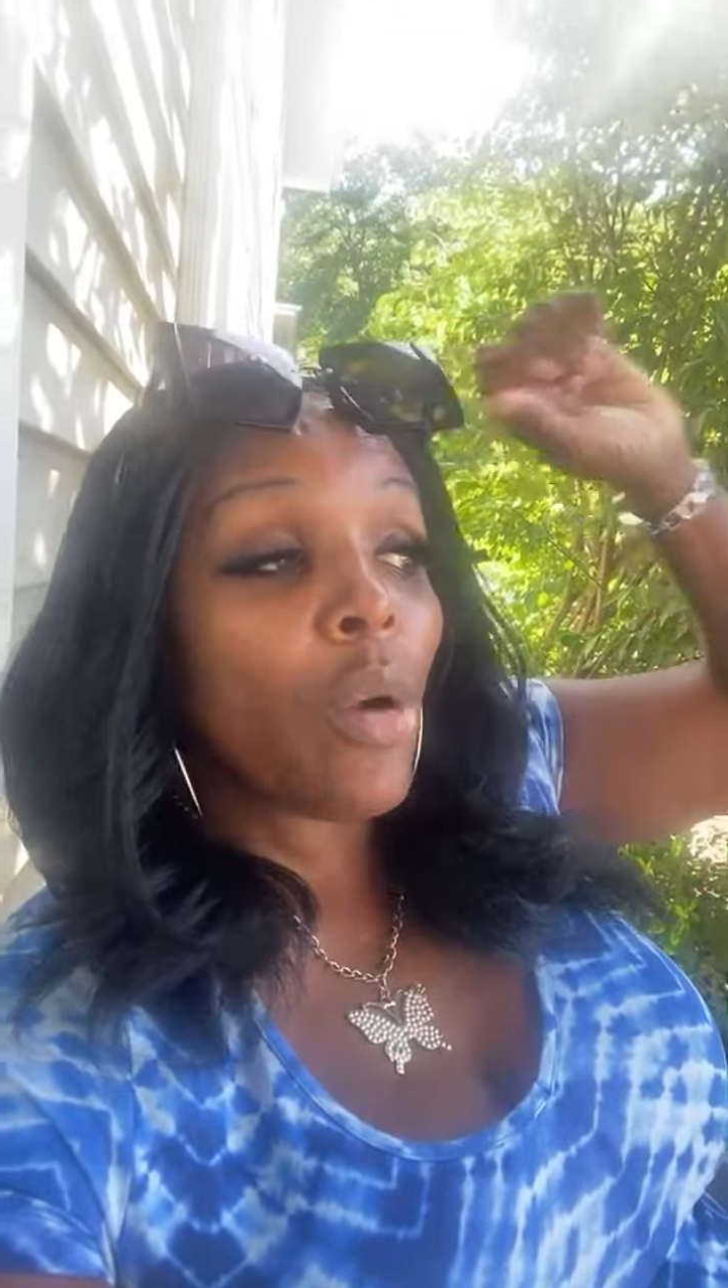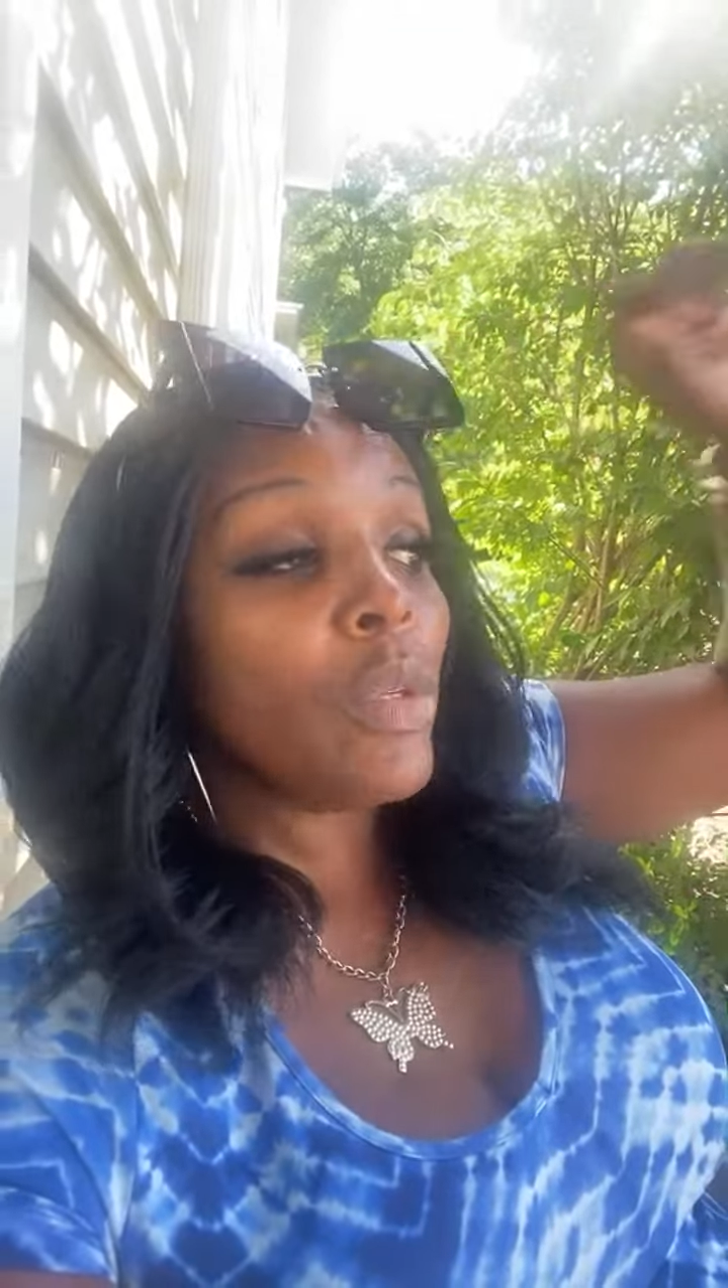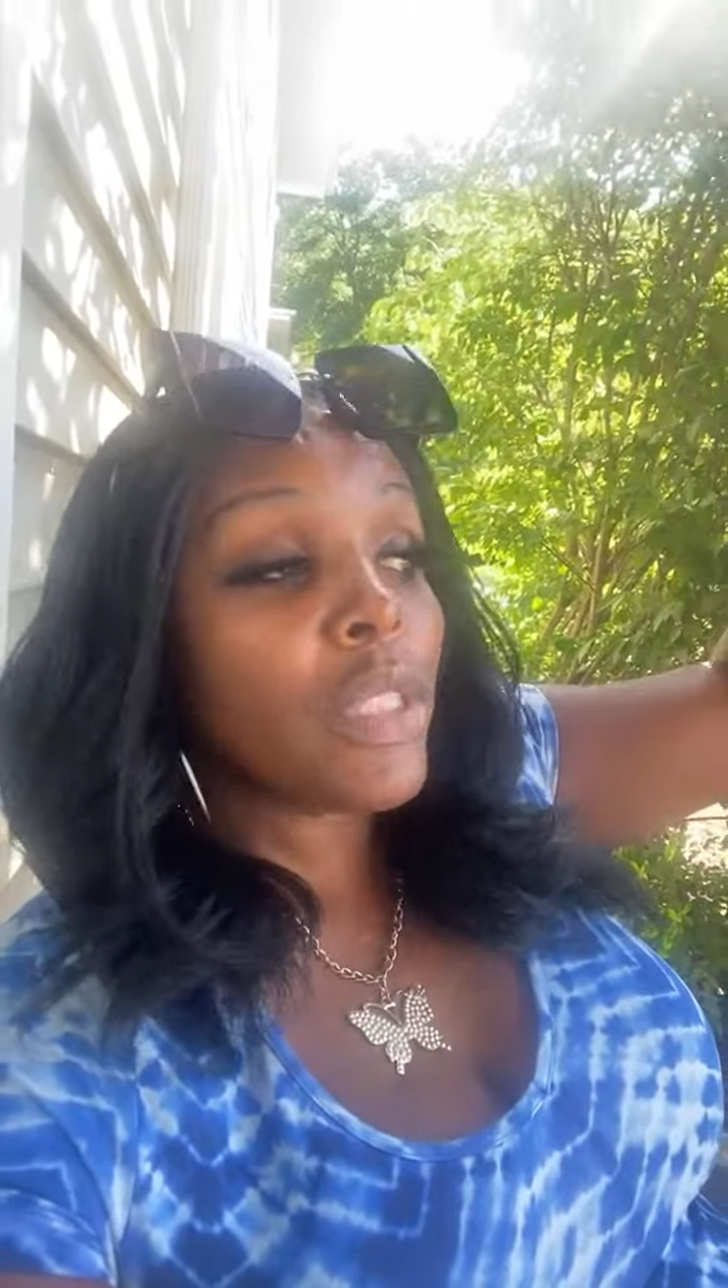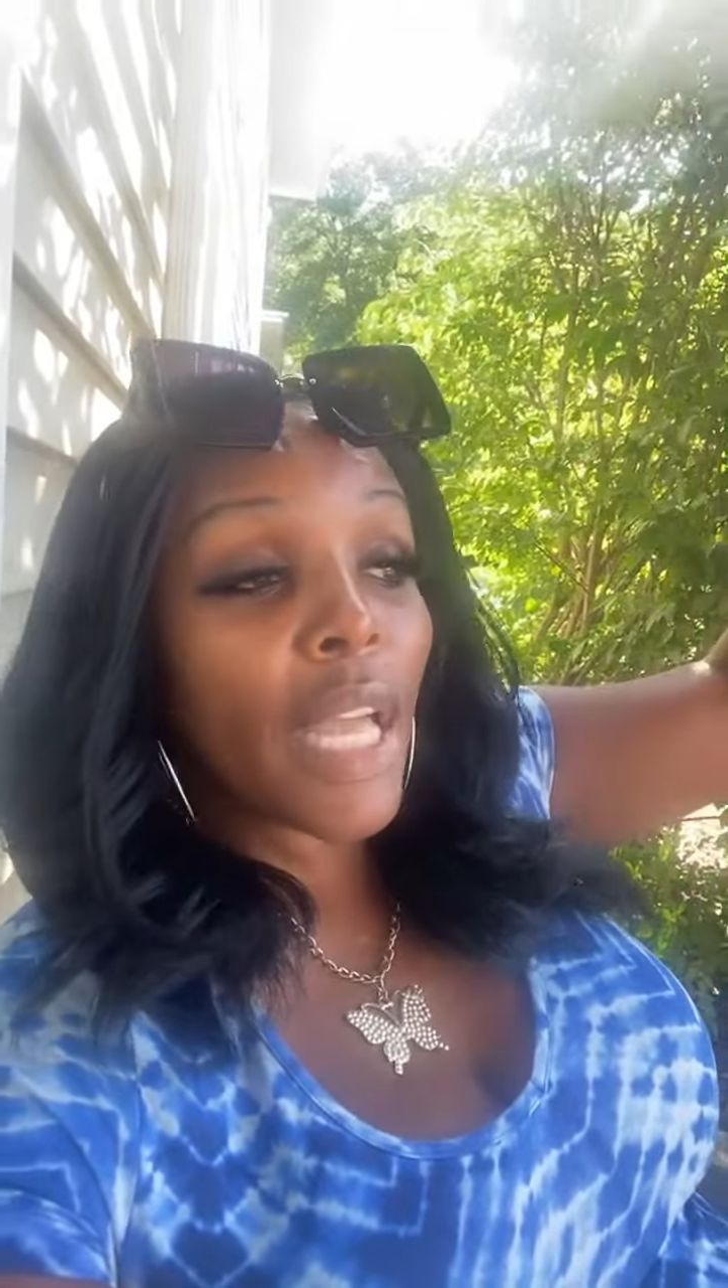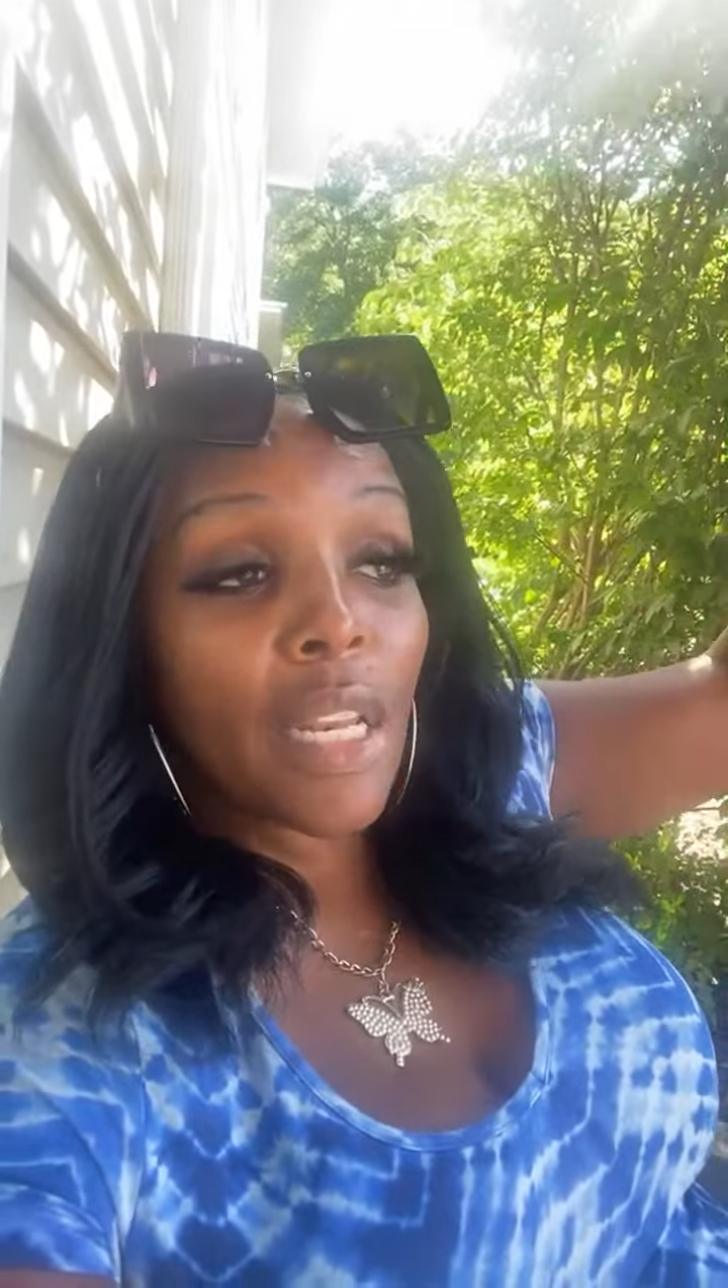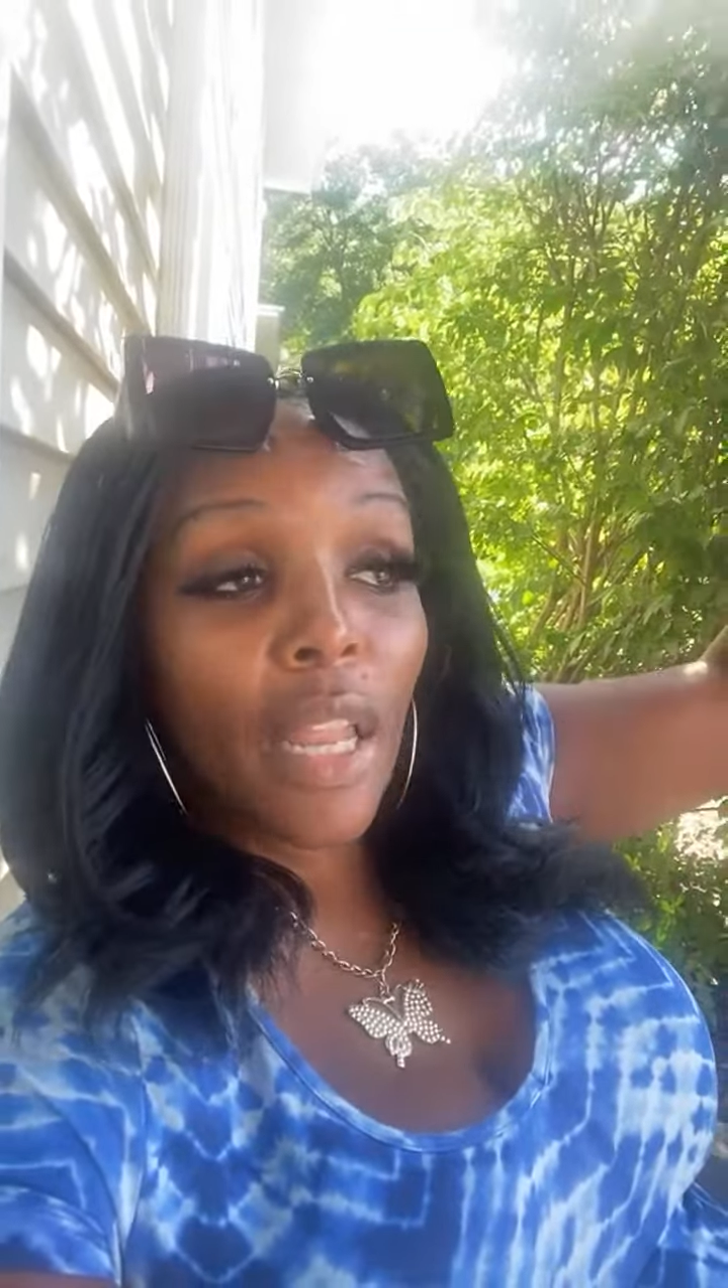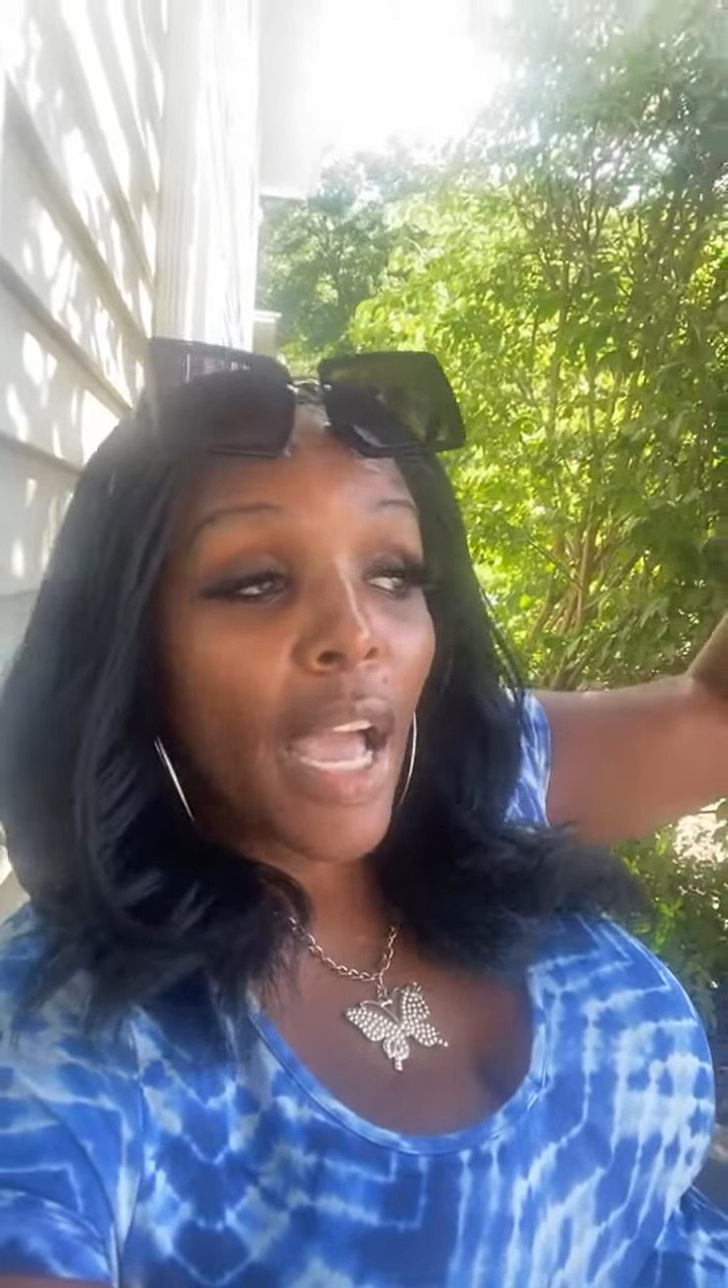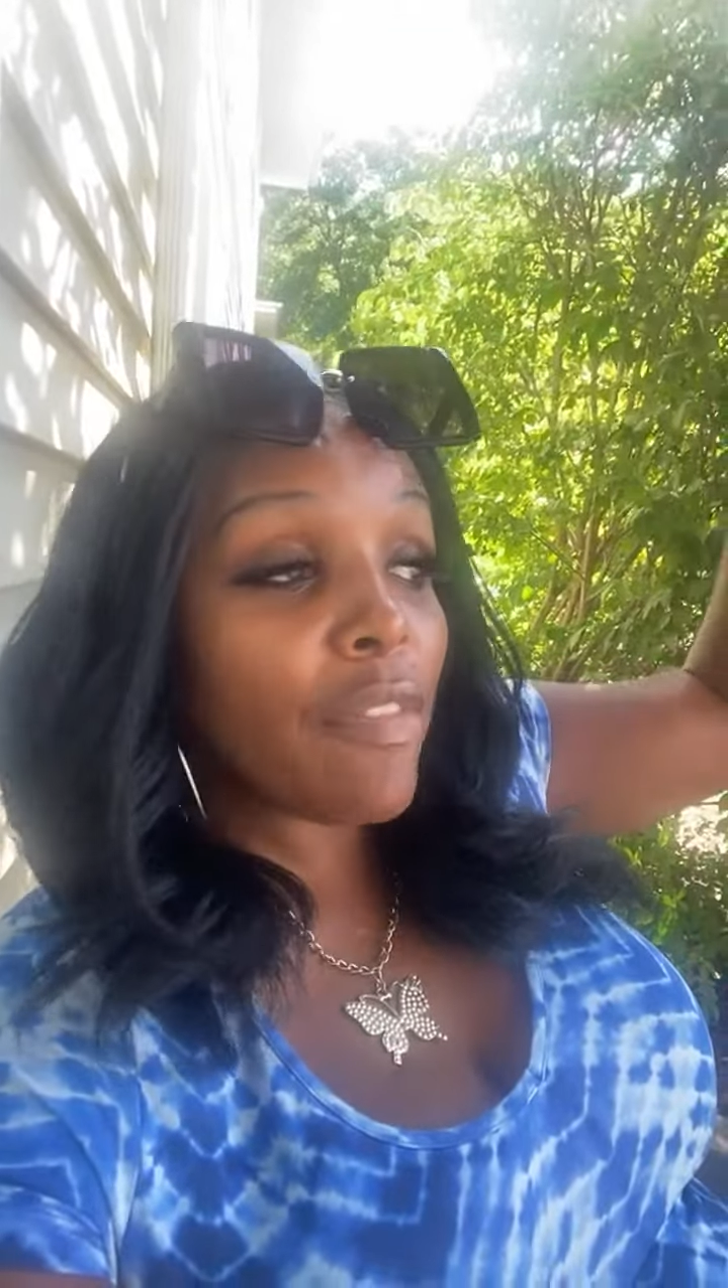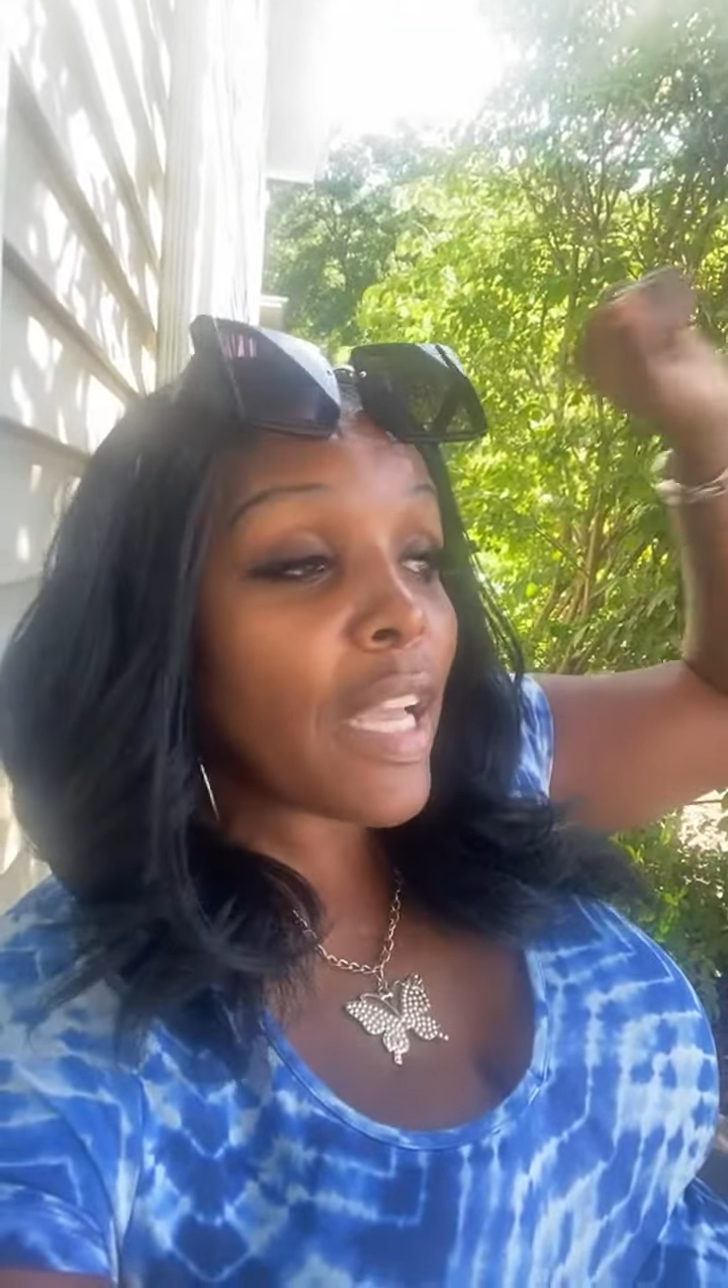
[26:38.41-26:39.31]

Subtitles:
with their life.